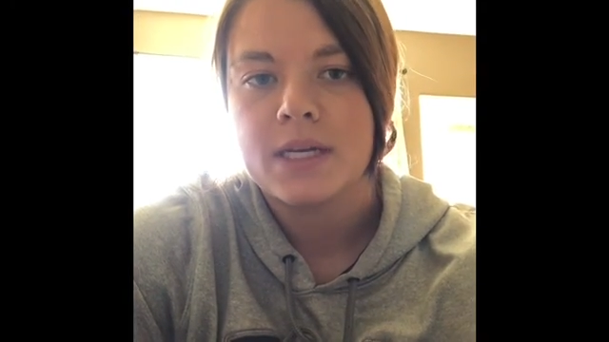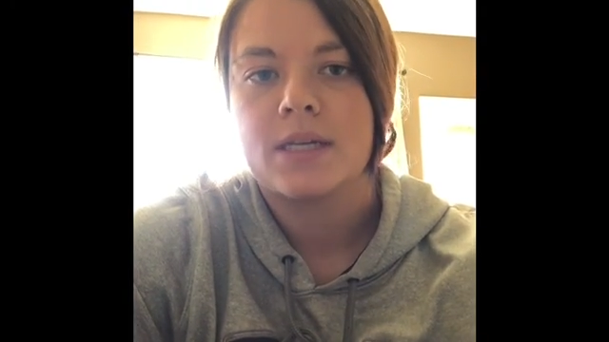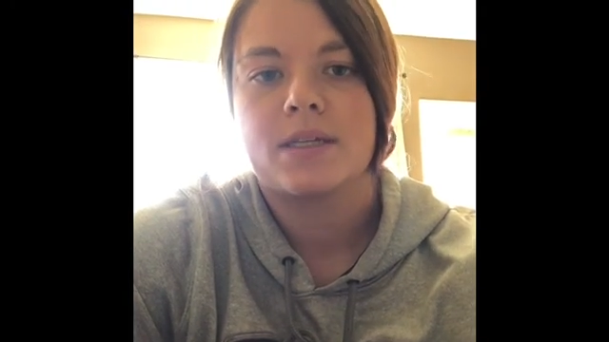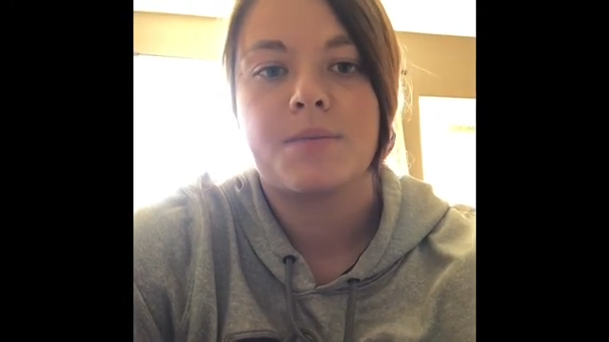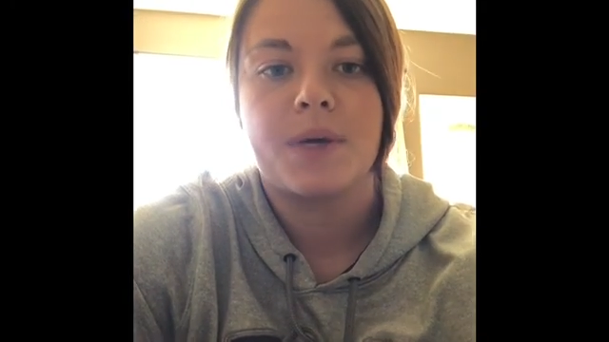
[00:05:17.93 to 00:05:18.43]

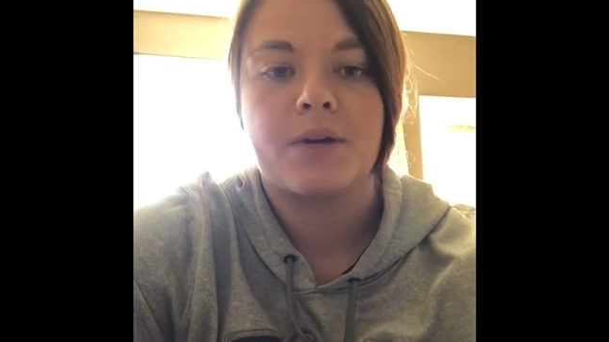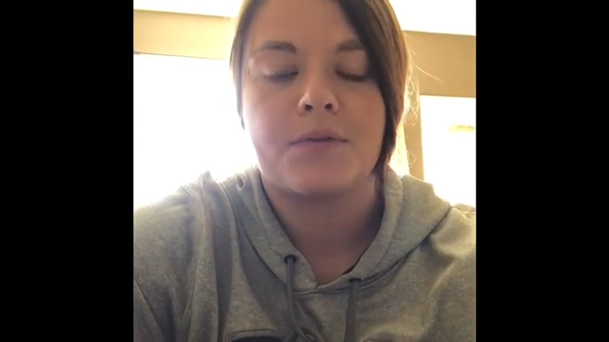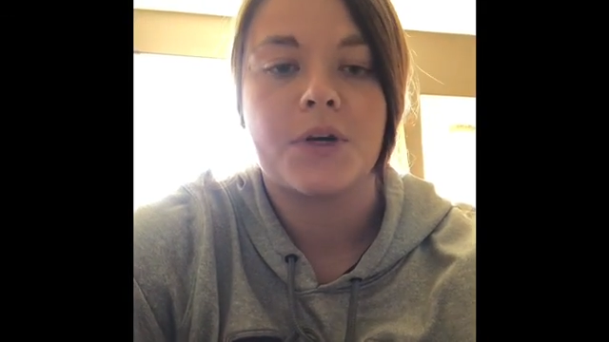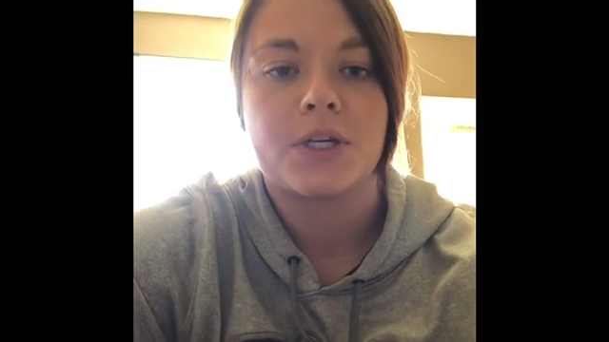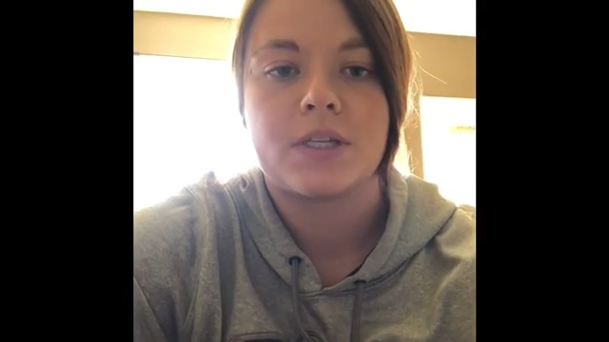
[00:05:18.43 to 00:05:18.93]
is a big
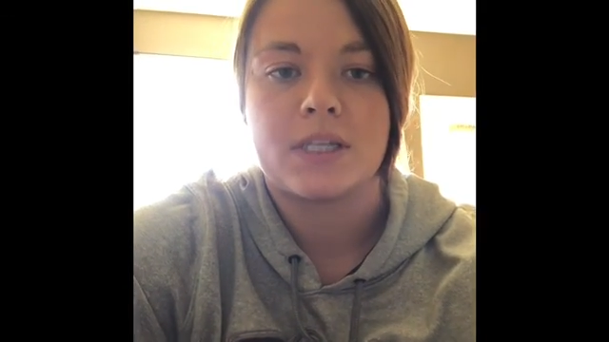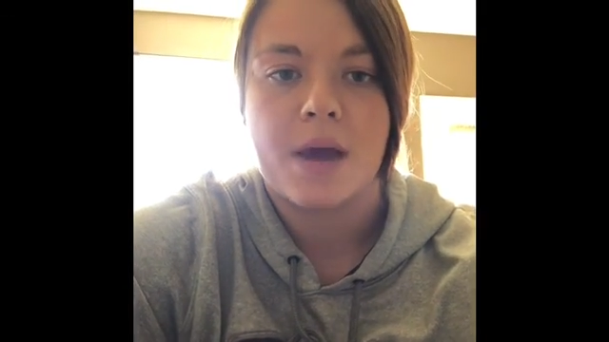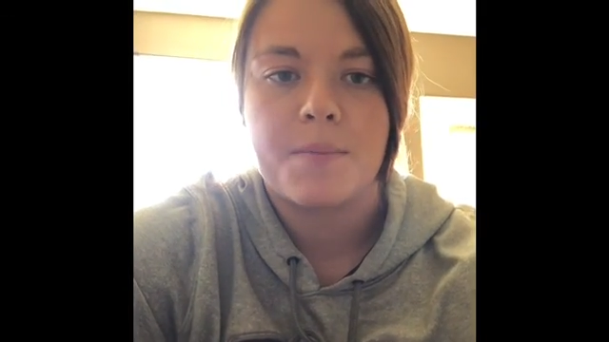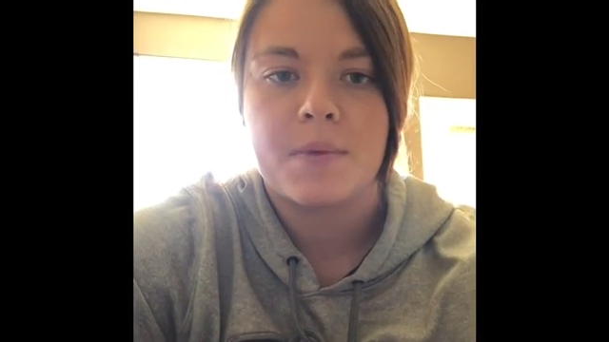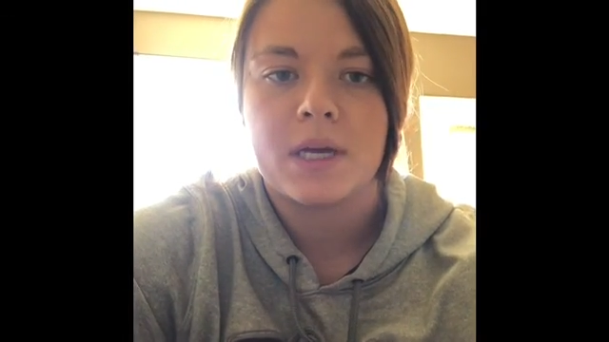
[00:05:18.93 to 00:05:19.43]
first
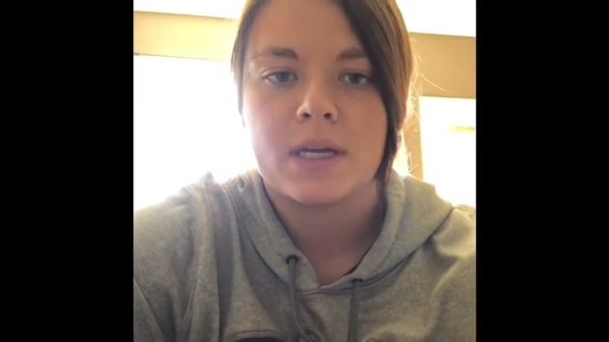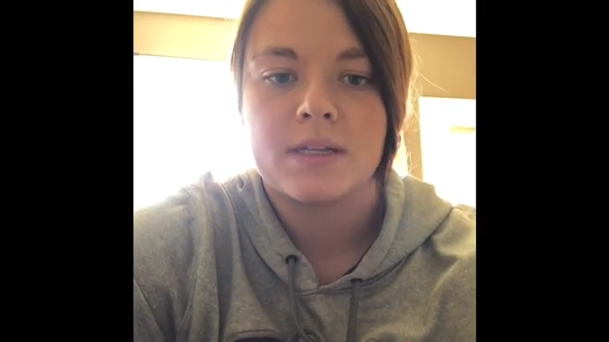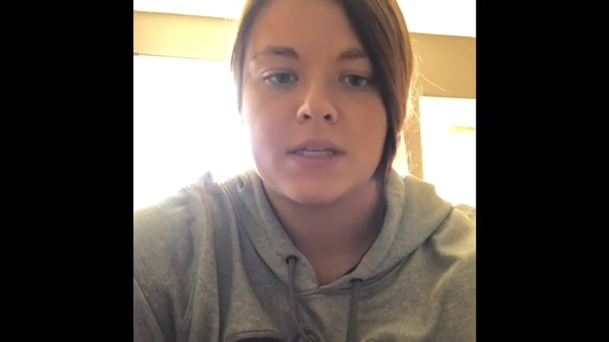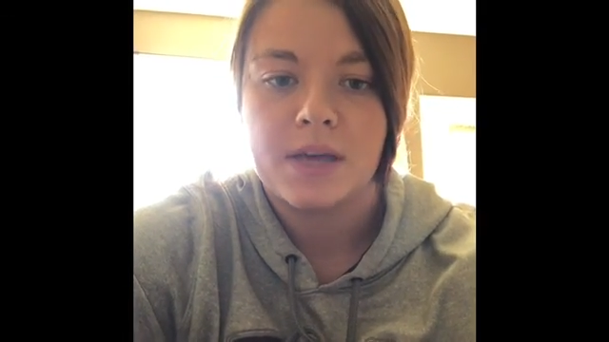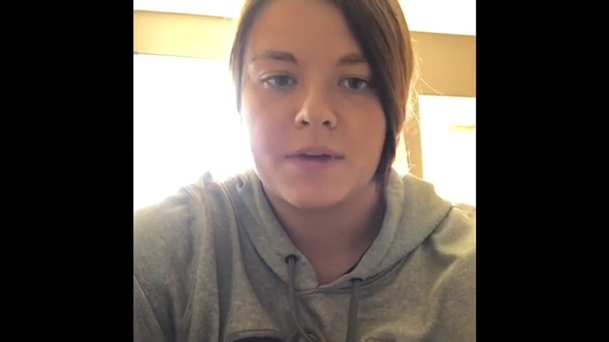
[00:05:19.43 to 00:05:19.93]
step in
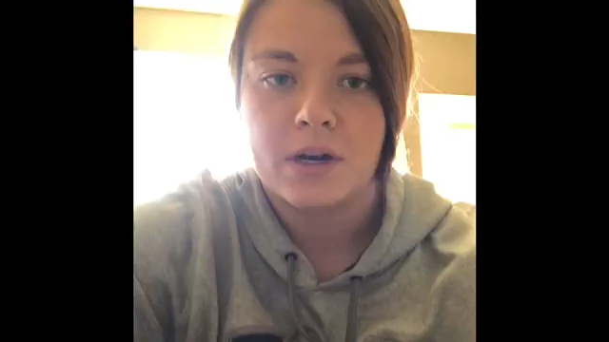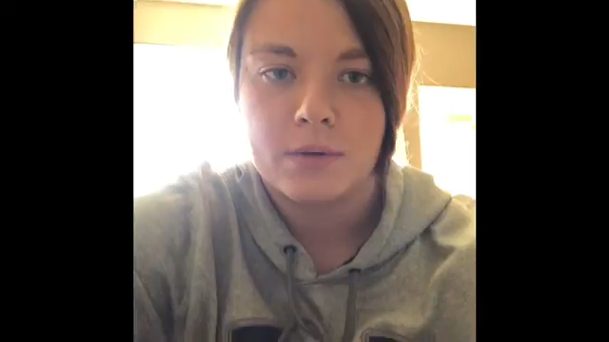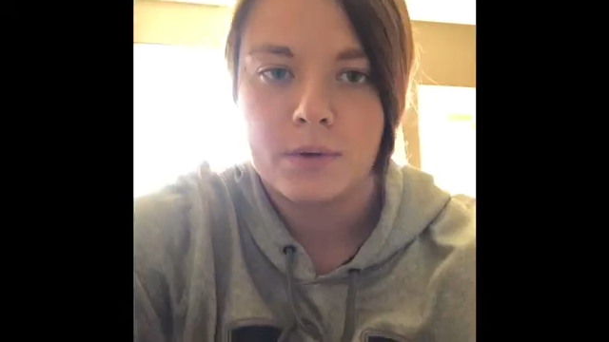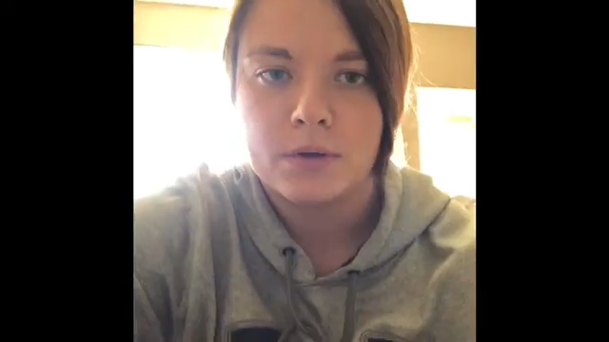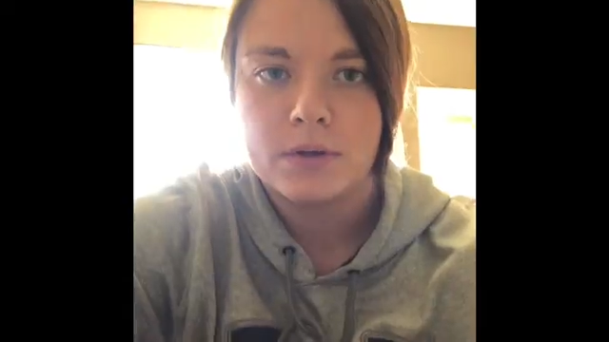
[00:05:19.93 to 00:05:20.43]
saving our
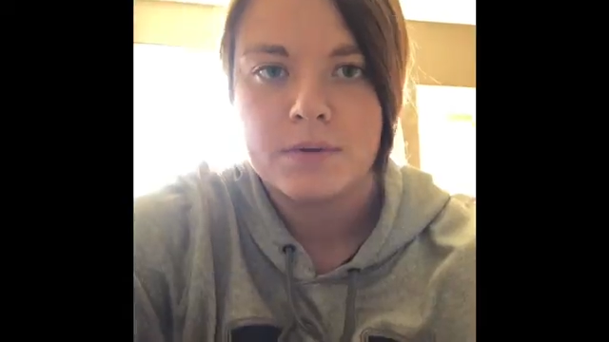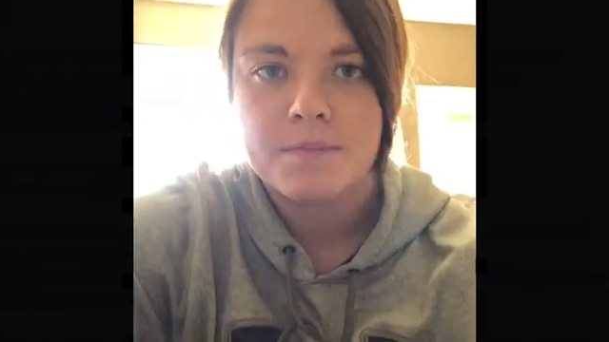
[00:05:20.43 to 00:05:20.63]
world.